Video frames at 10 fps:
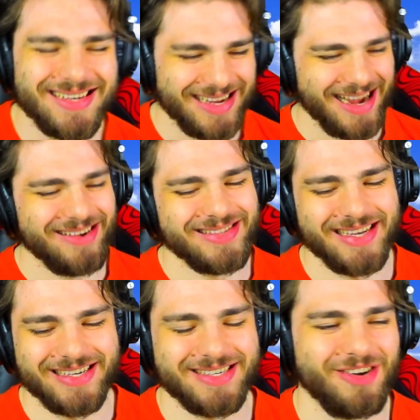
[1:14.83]
I don't
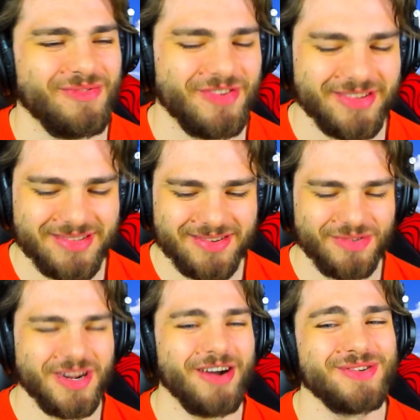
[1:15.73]
think so, but
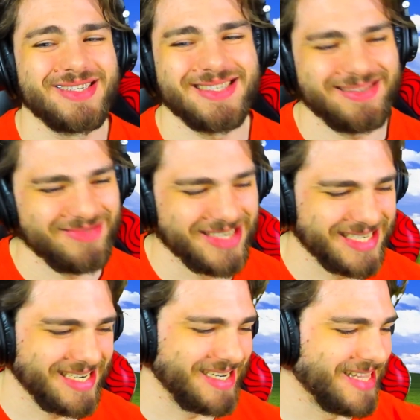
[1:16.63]
who knows? We'll
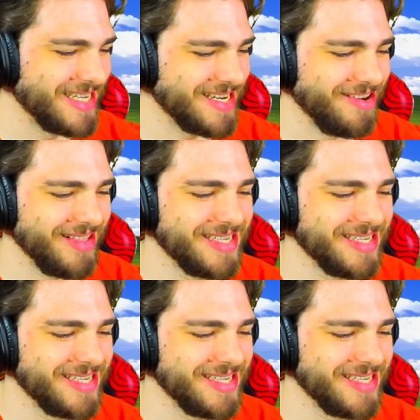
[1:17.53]
see. Let's go.